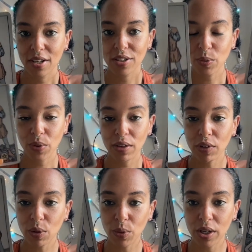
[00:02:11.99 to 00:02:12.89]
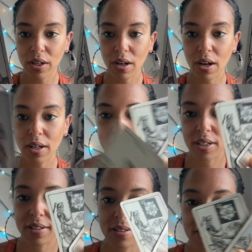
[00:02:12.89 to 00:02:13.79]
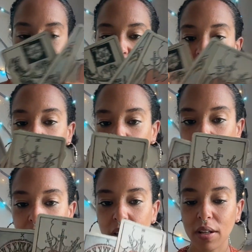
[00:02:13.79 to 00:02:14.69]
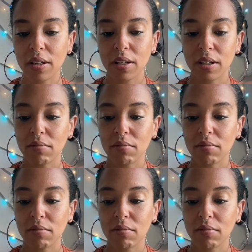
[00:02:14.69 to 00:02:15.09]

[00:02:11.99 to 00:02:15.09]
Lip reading: So whatever you're working on, you're working on